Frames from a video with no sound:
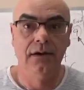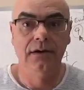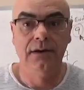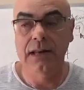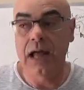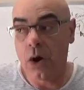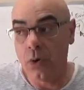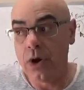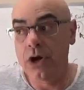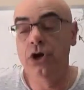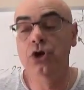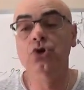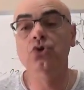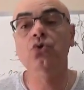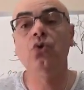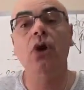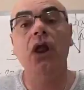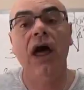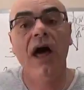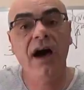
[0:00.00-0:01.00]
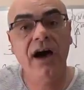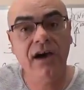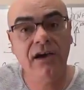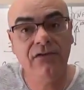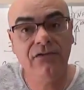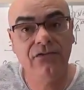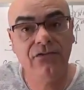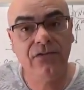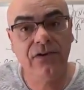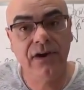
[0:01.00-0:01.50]
Now, a new
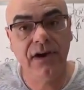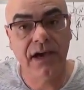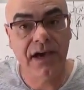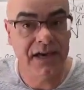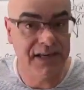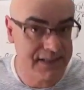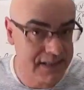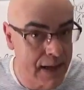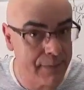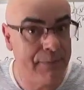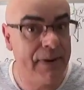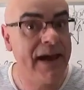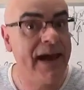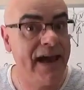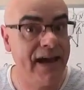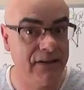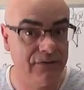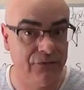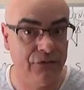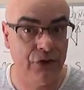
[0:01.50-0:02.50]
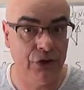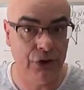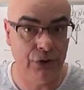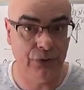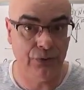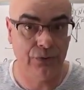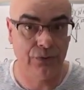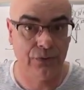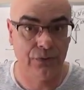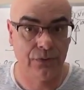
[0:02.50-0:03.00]
life is up ahead for you.
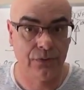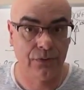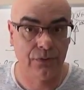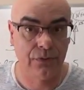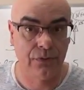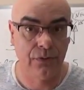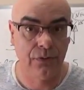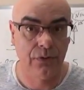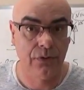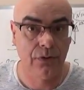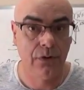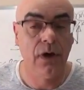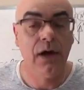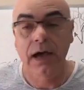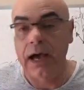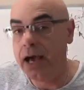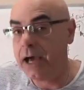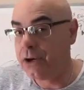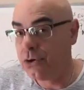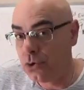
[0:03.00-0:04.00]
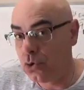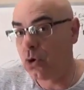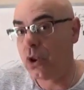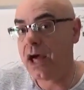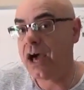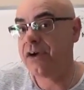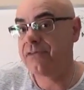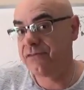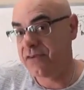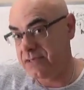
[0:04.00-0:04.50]
A new
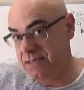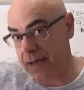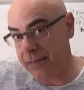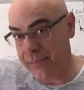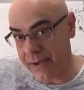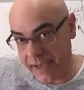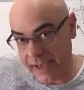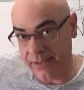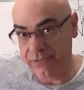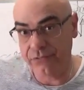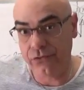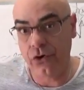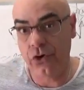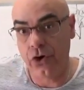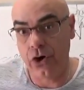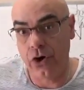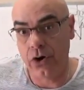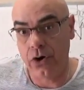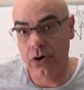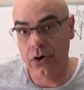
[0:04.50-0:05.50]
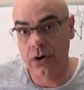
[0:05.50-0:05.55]
life is up ahead for her.